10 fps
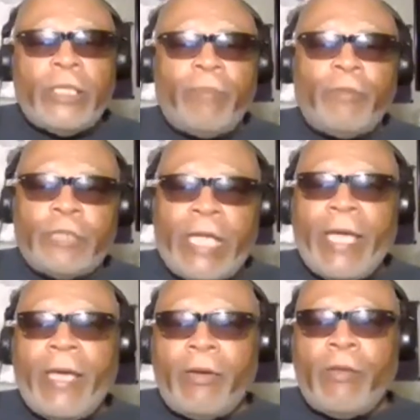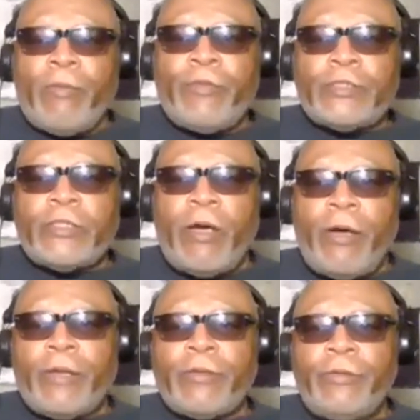article and
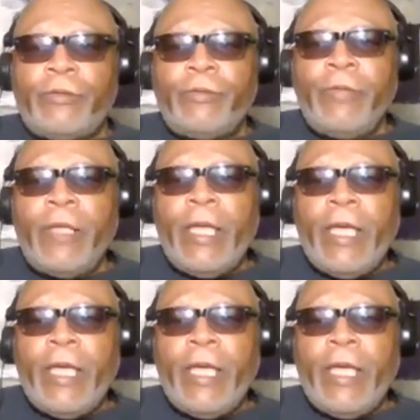close our